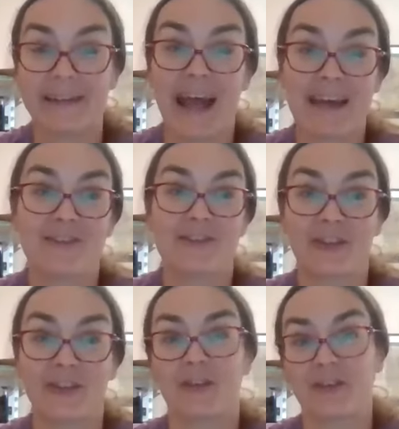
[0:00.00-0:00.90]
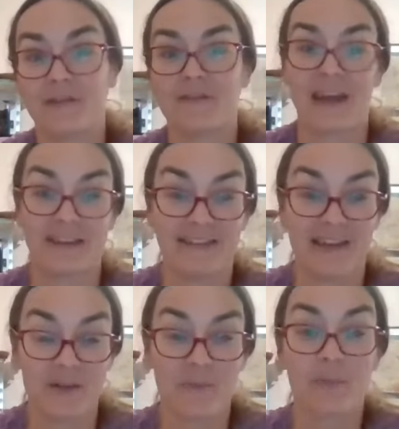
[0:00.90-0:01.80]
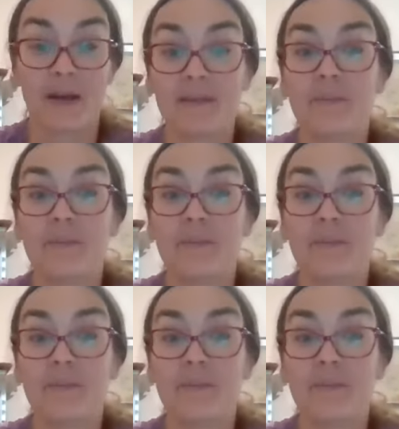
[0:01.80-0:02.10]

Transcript: not just sort of guessing, but